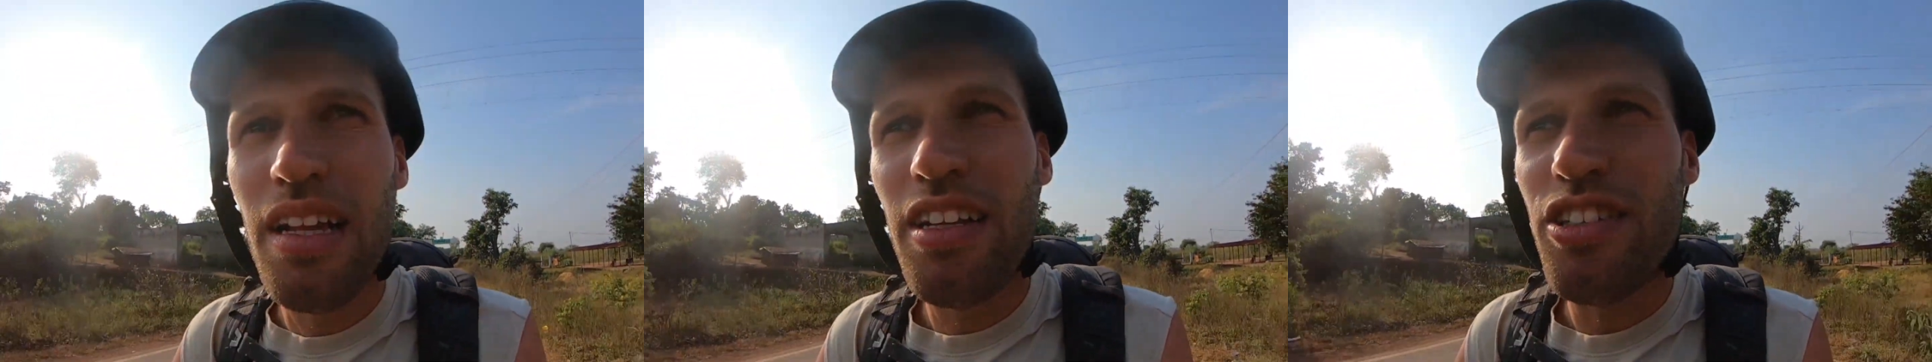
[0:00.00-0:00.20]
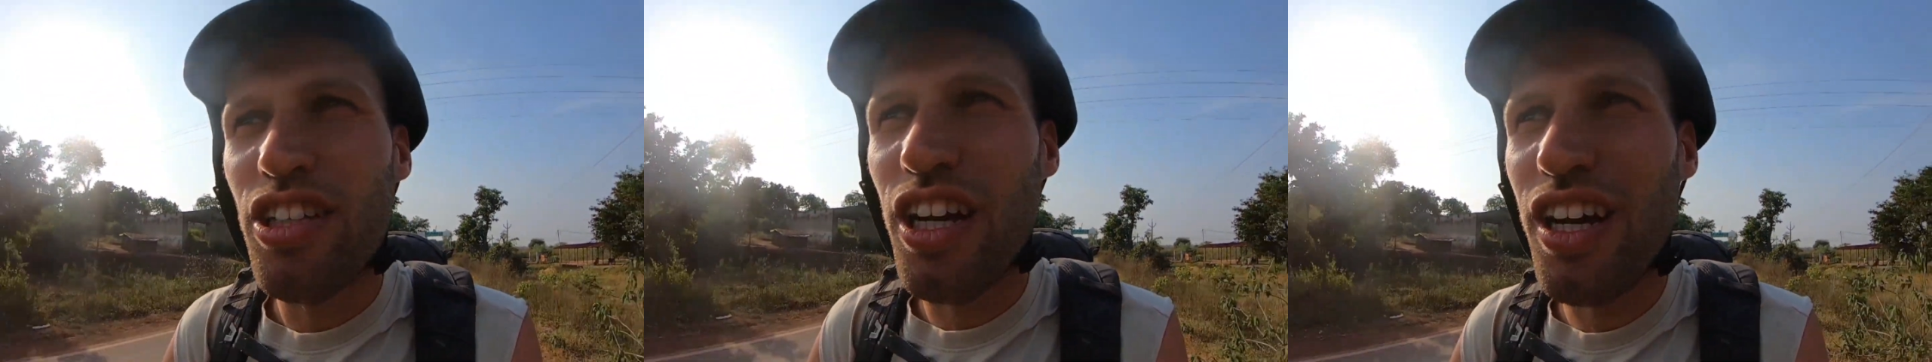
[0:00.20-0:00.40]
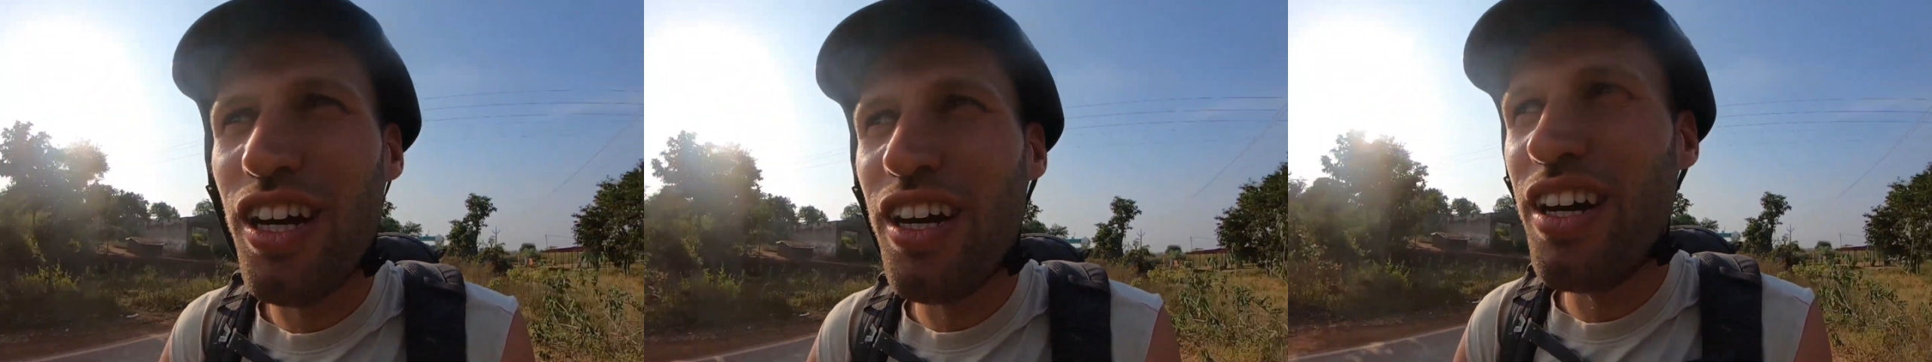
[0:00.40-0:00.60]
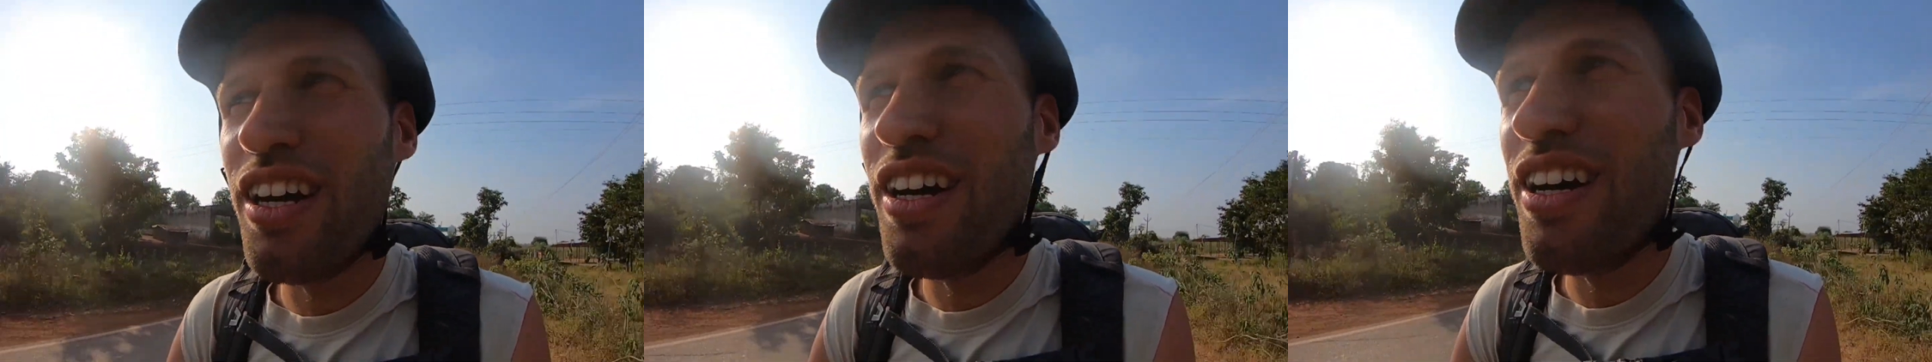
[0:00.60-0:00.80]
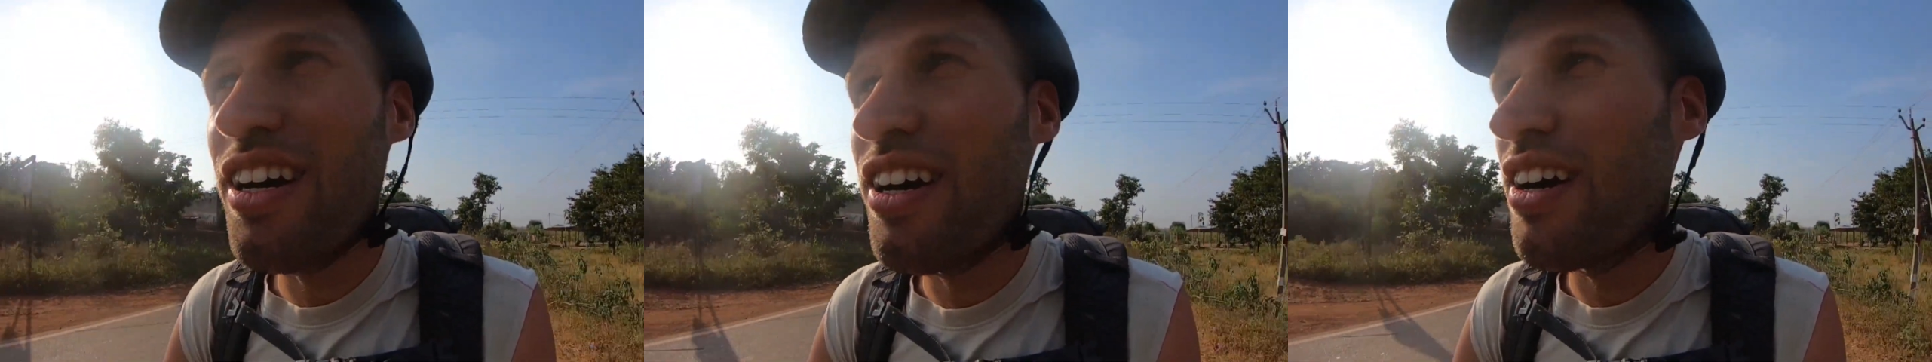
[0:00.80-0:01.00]
So
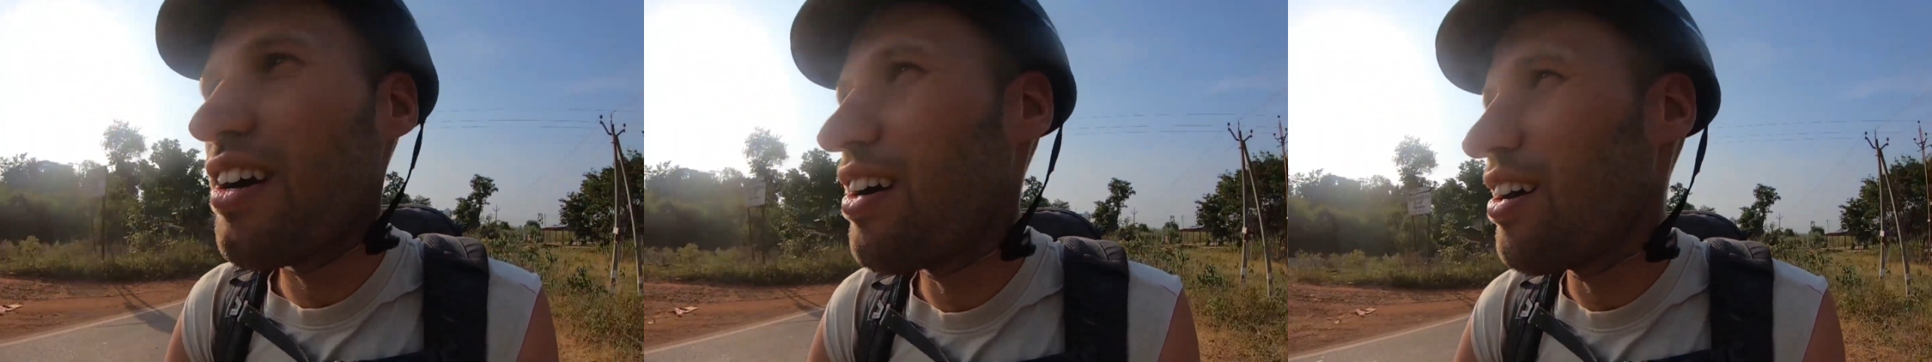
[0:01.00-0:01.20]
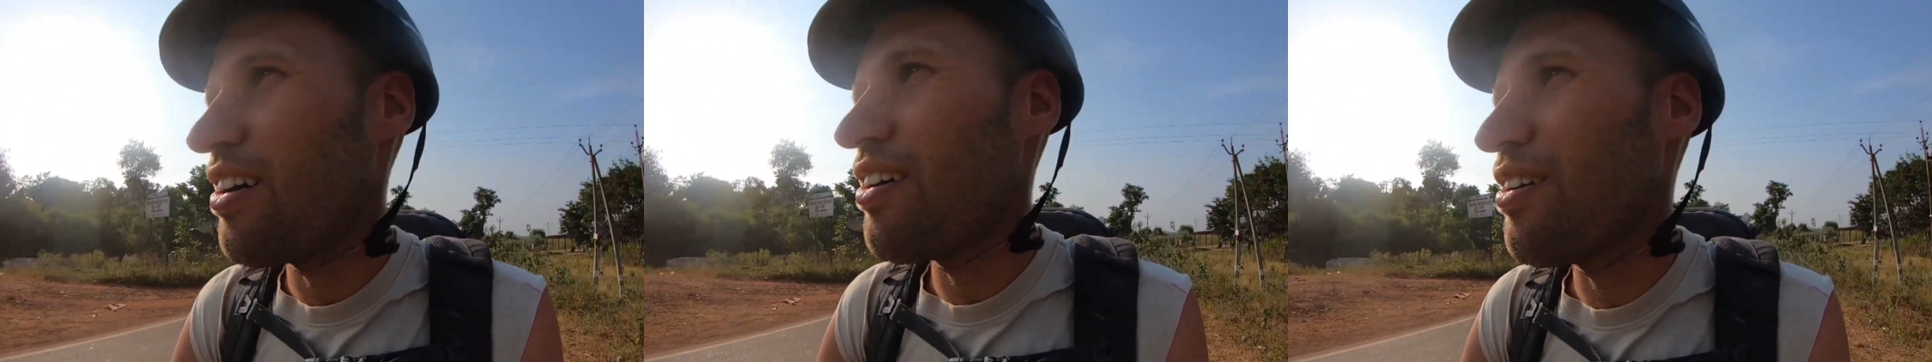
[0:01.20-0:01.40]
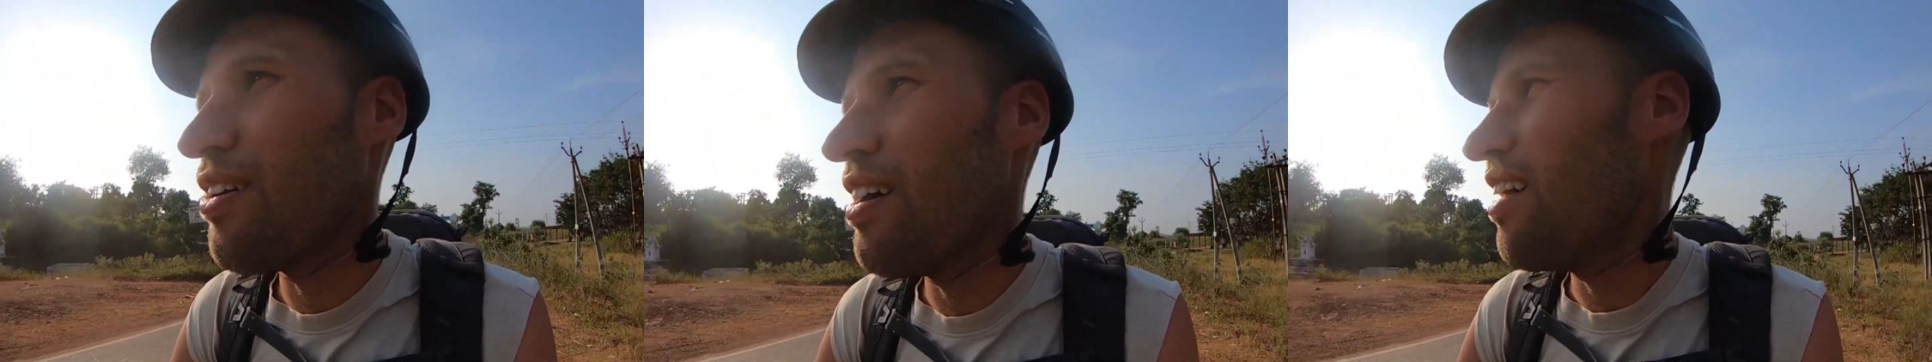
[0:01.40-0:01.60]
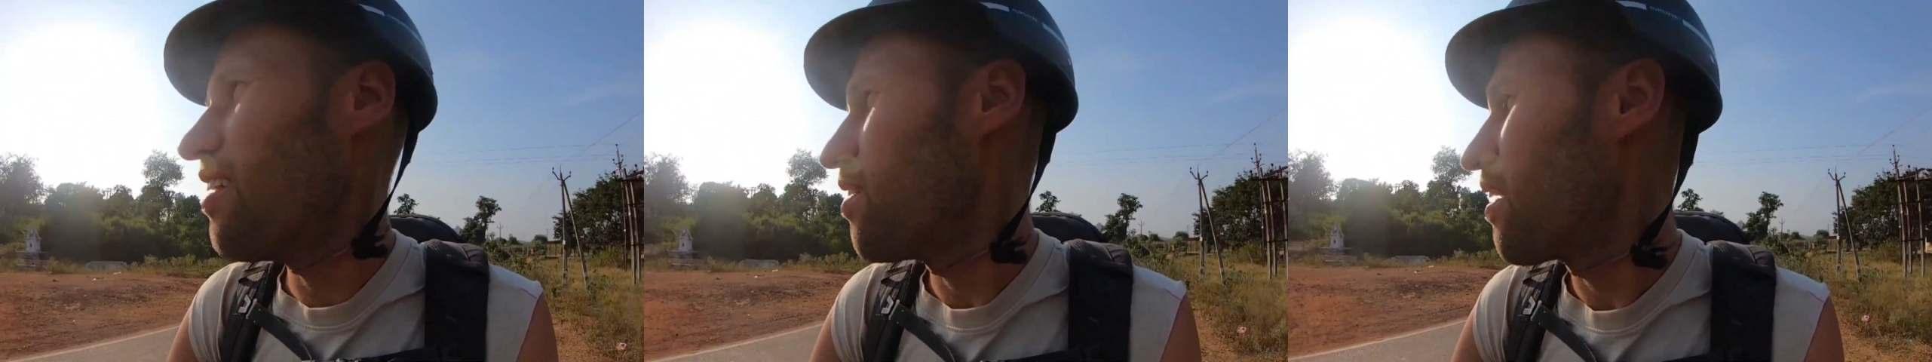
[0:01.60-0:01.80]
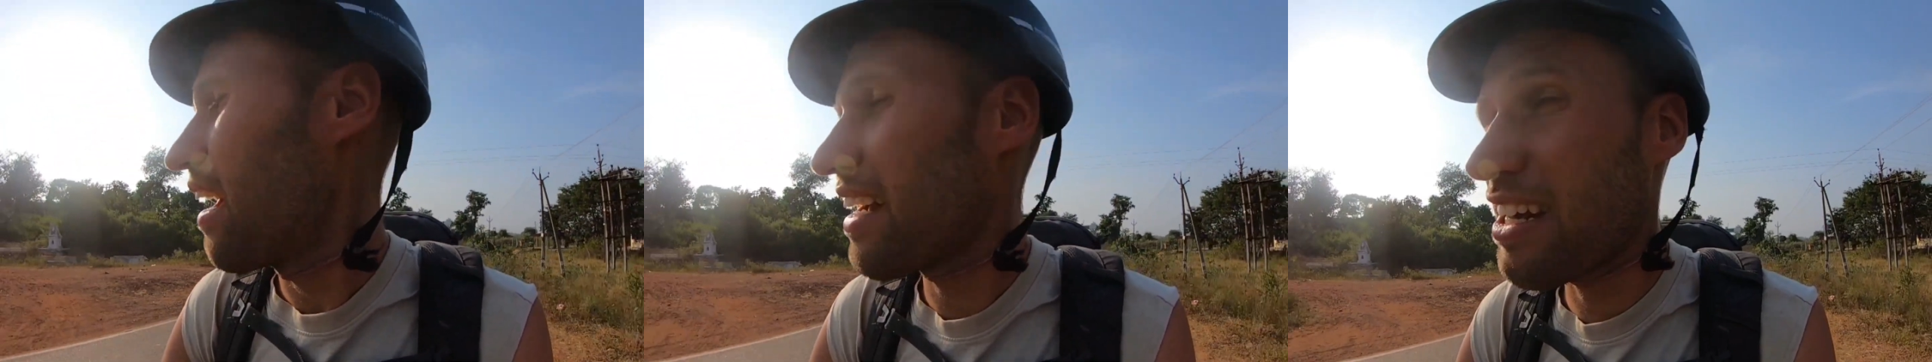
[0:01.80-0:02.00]

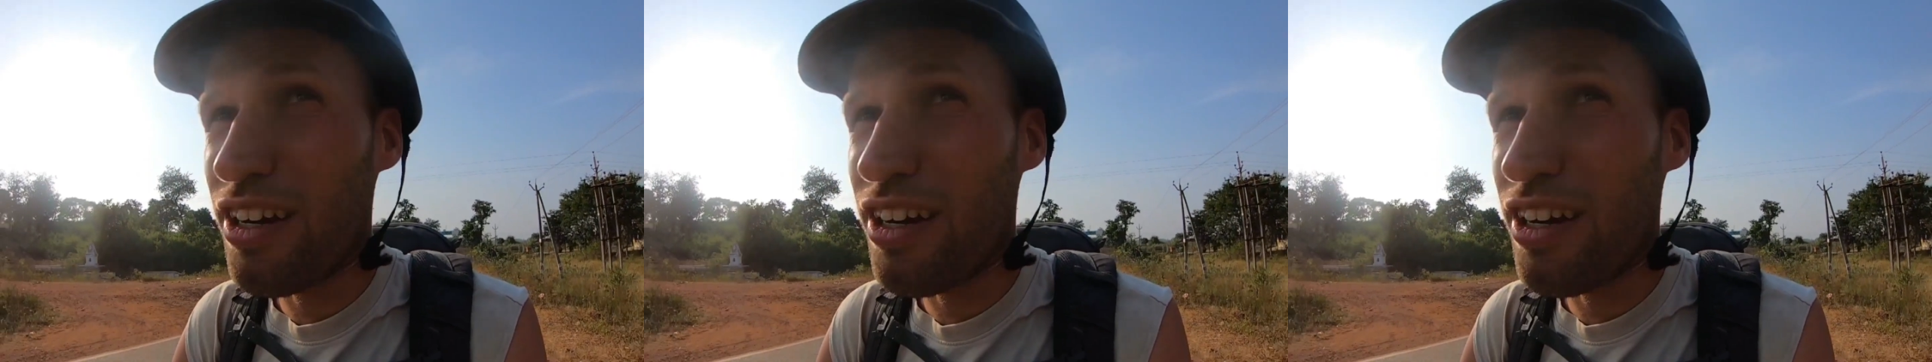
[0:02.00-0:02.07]
I